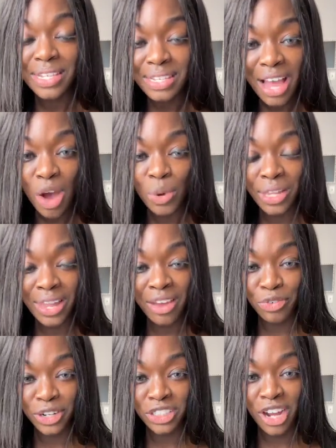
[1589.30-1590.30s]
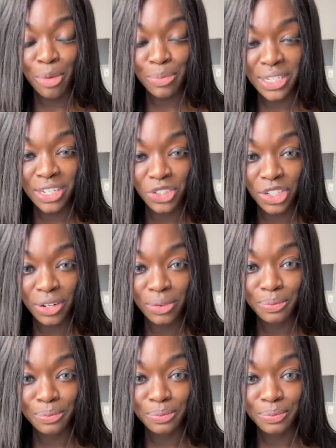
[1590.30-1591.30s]
This is how we leverage competition.
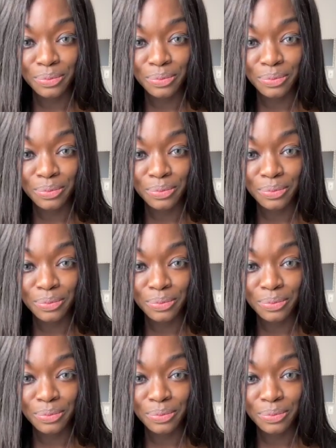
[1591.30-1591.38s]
